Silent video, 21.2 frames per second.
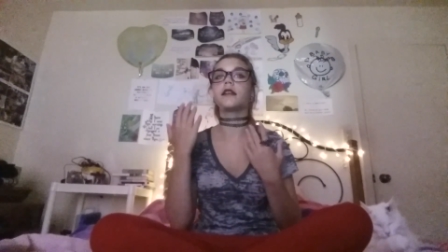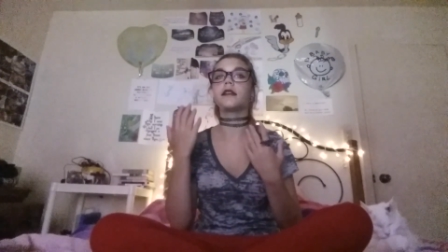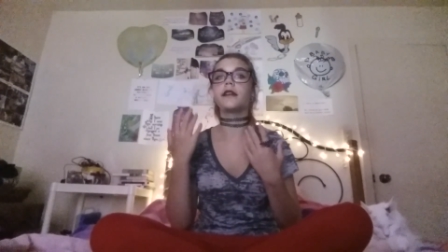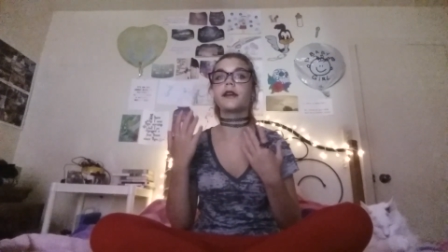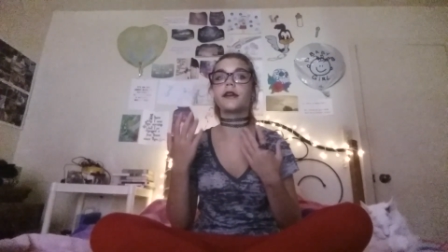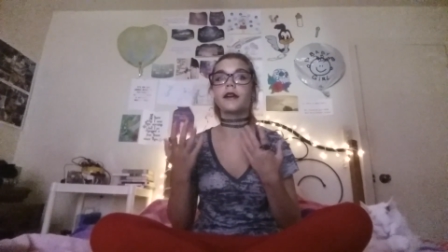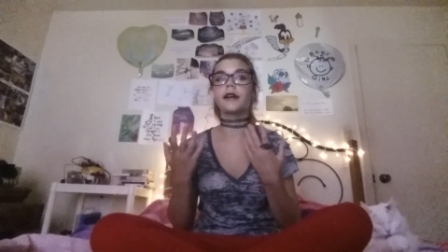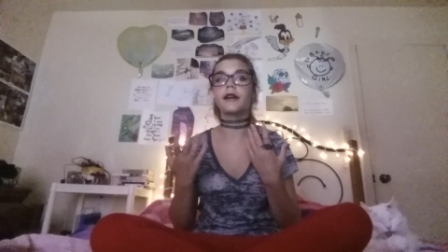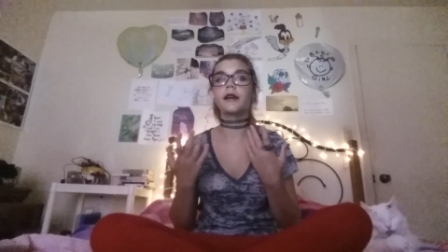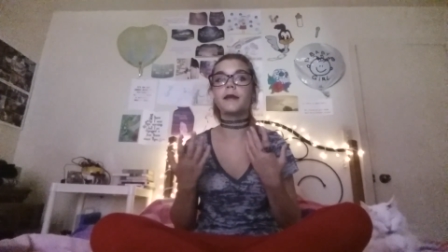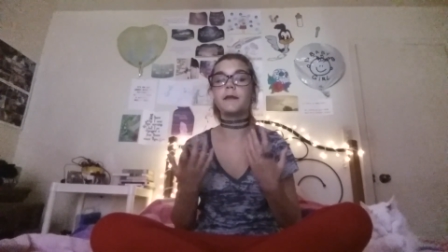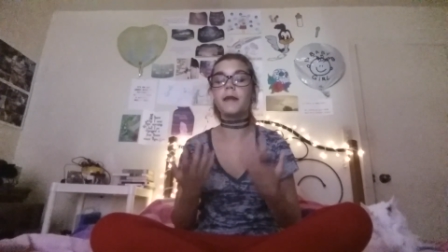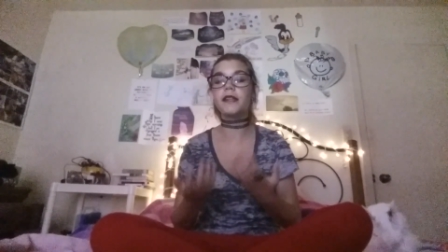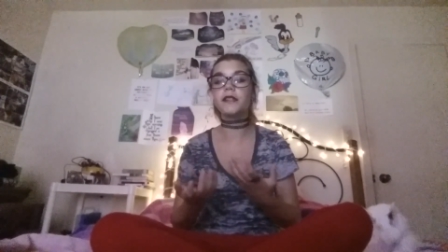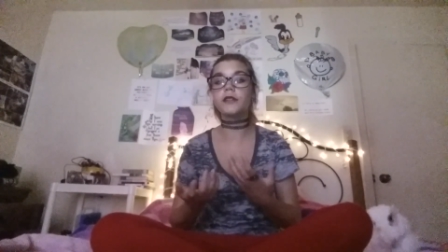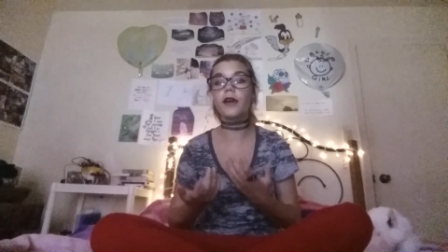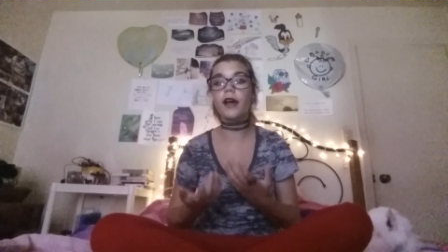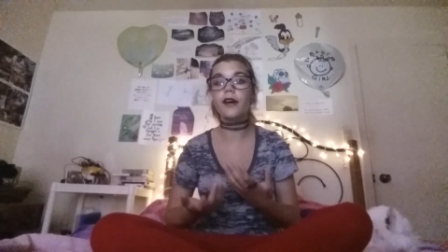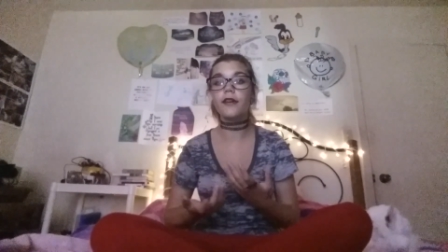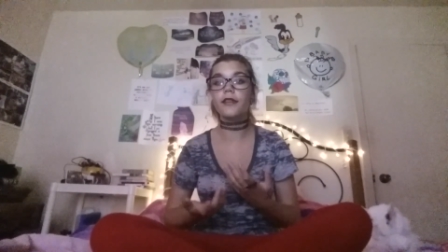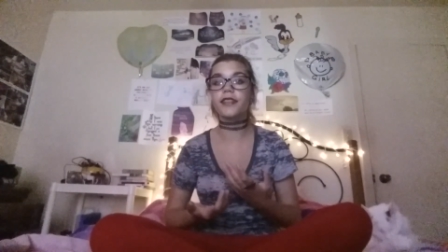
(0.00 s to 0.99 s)
Your
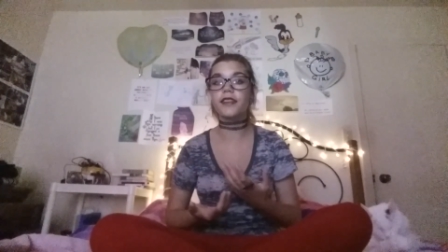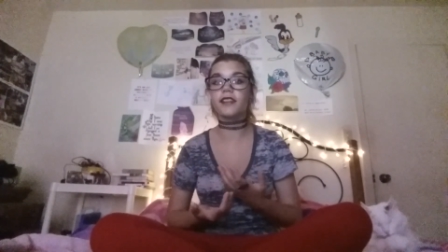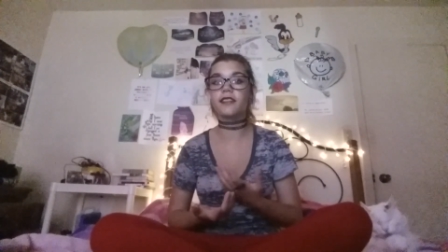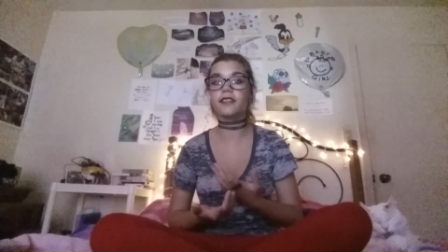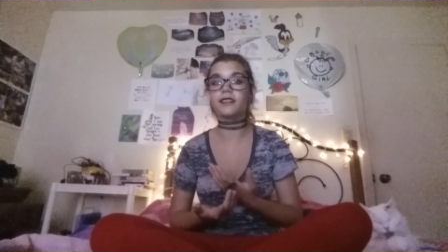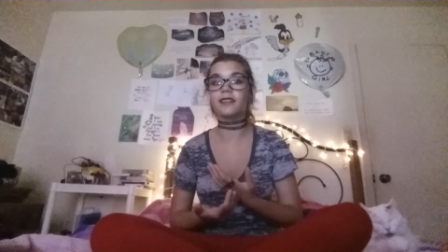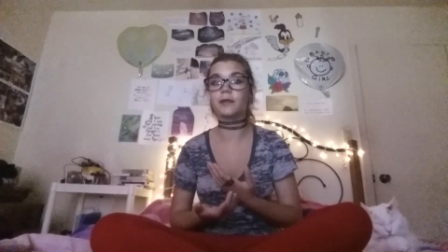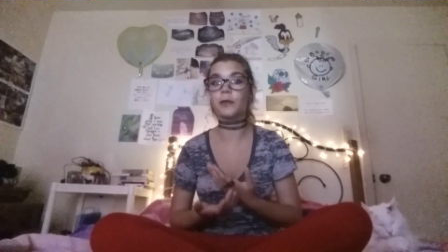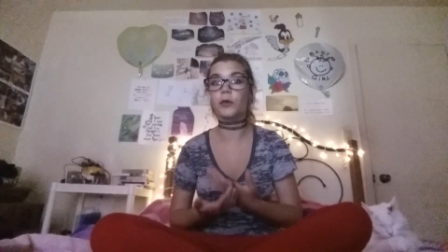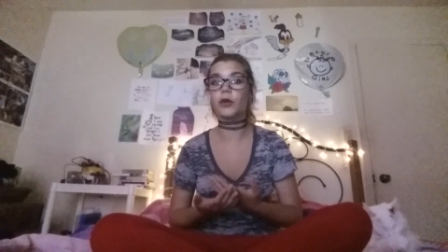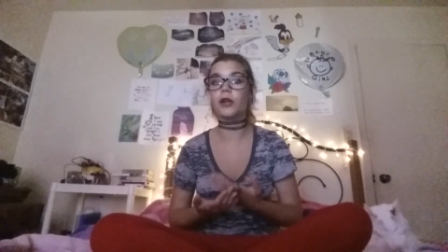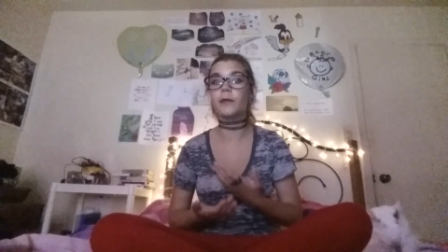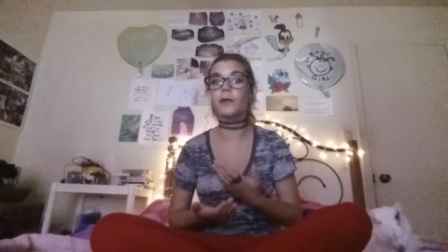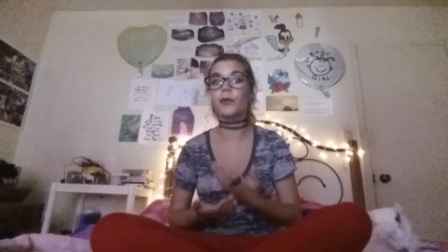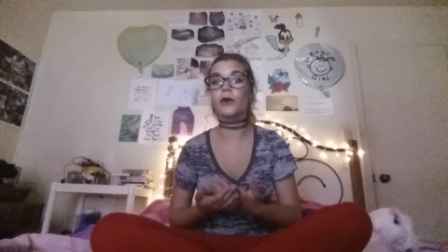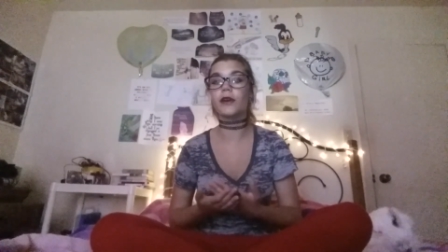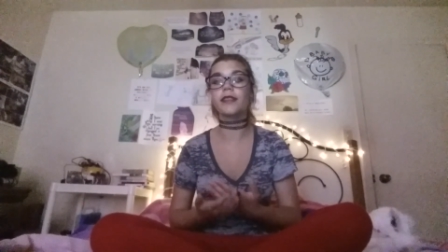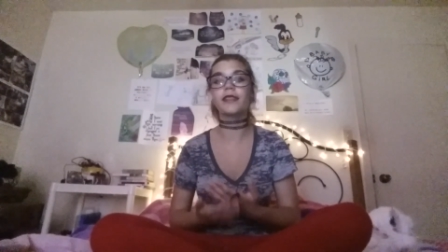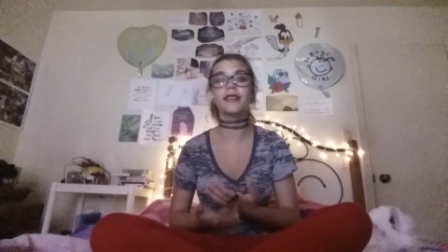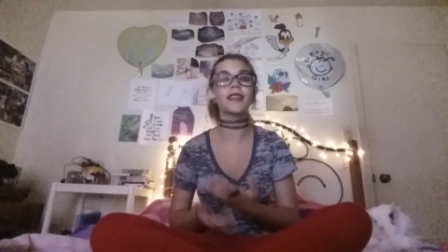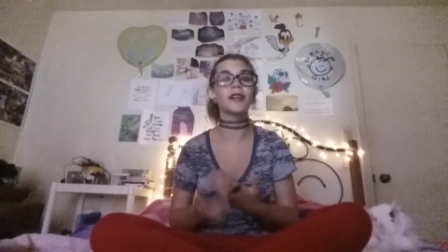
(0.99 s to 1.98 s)
mental health is more
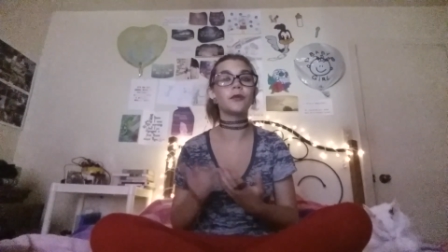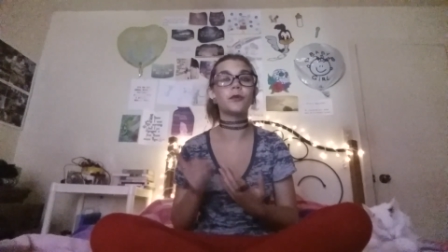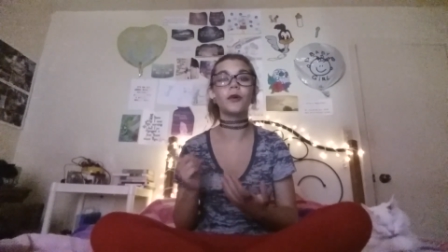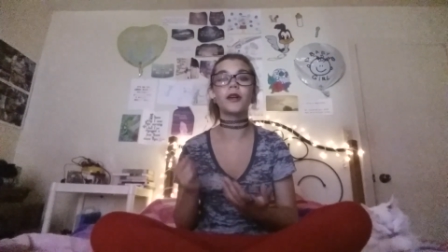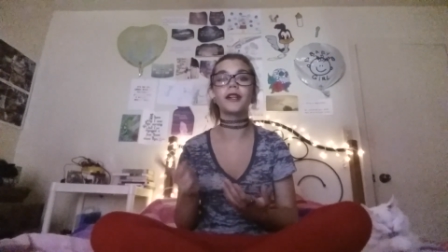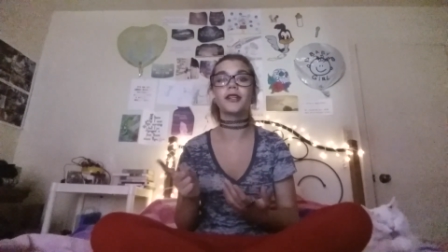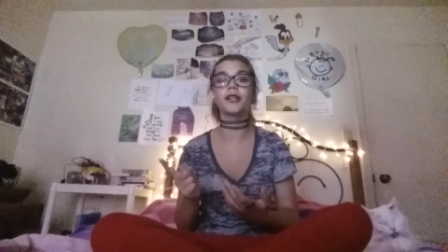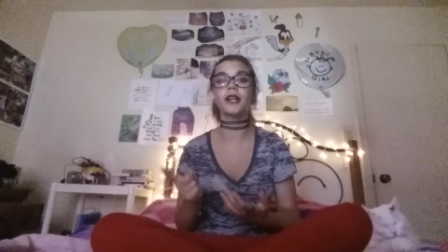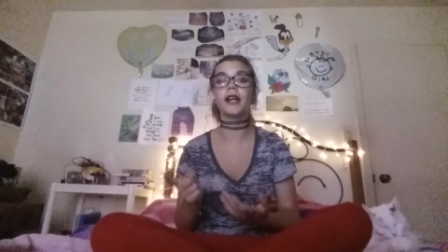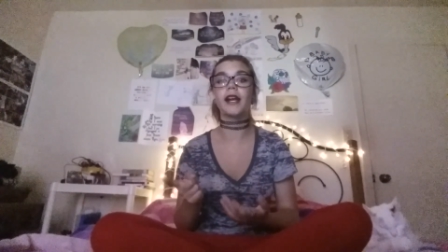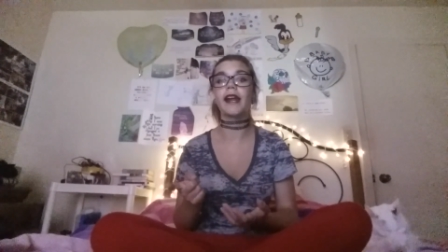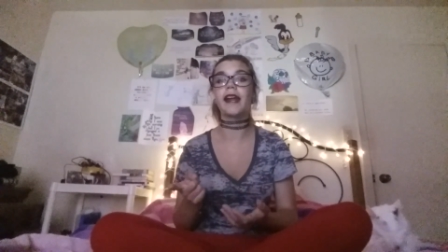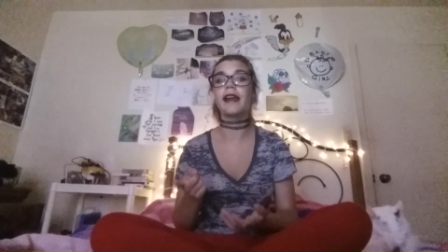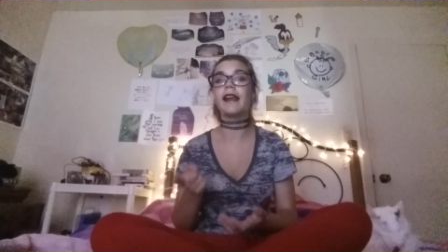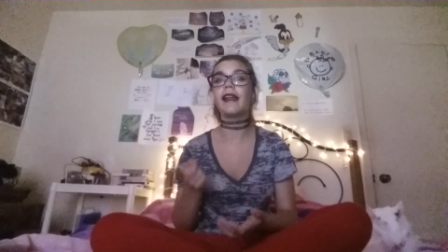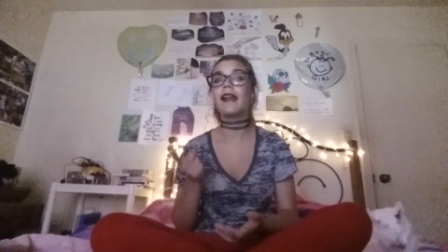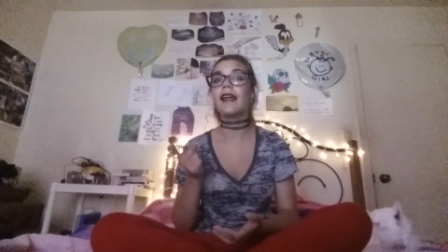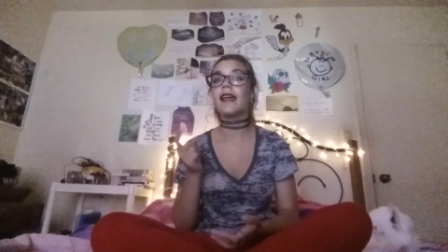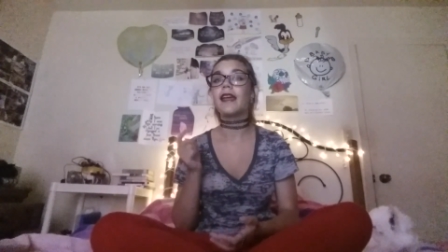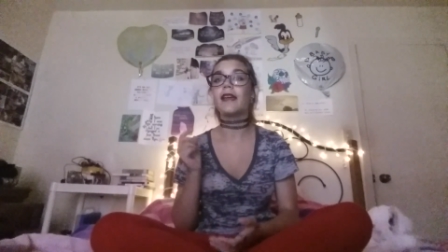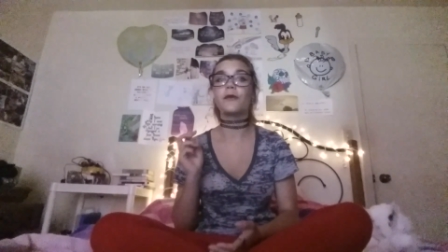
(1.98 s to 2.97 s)
important than one
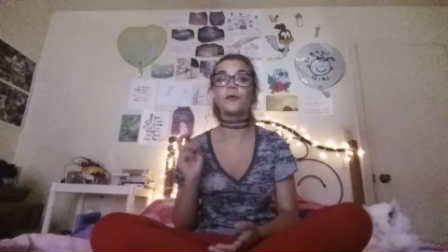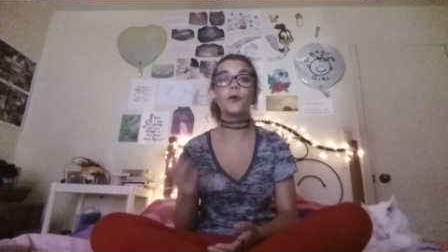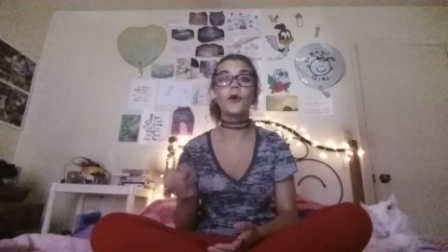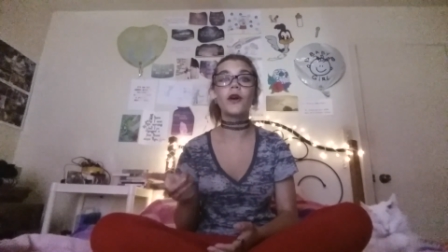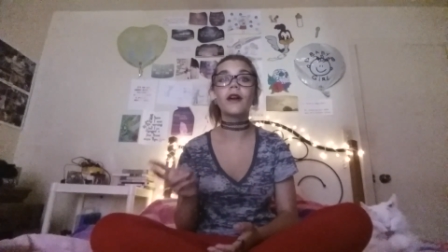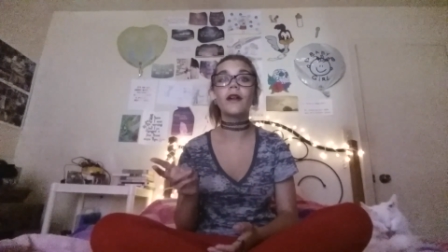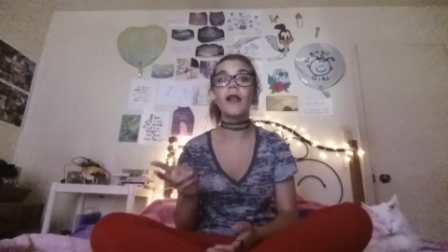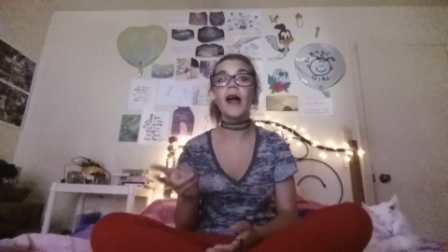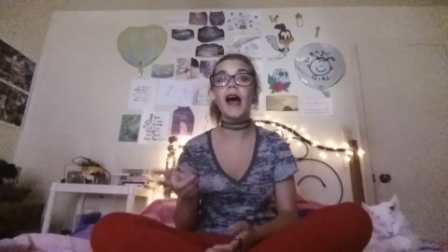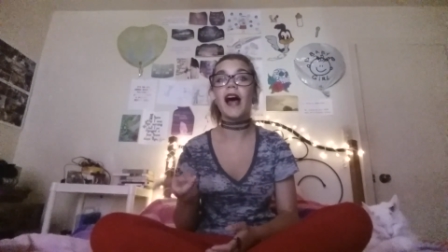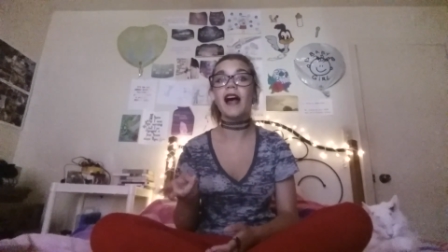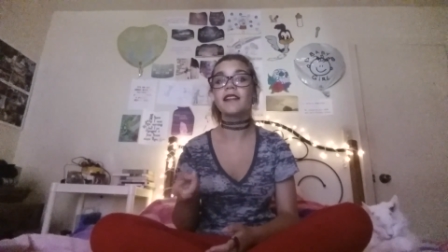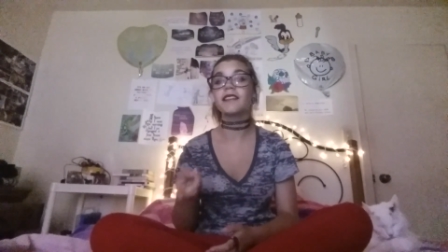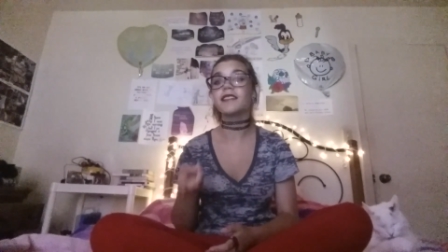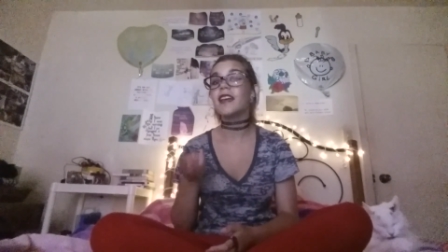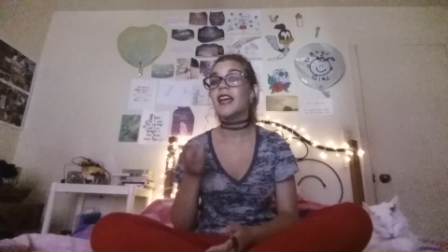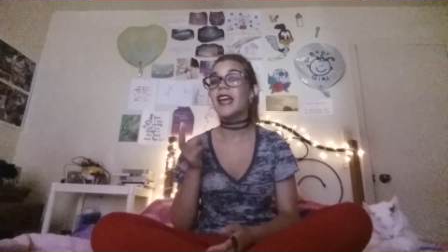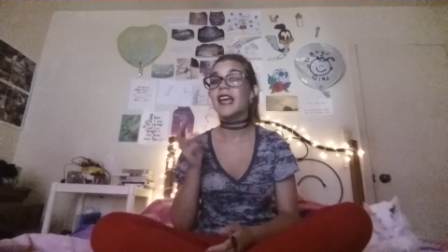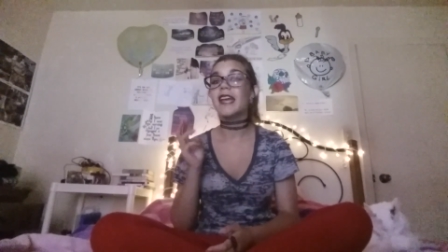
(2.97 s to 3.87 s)
grade in one class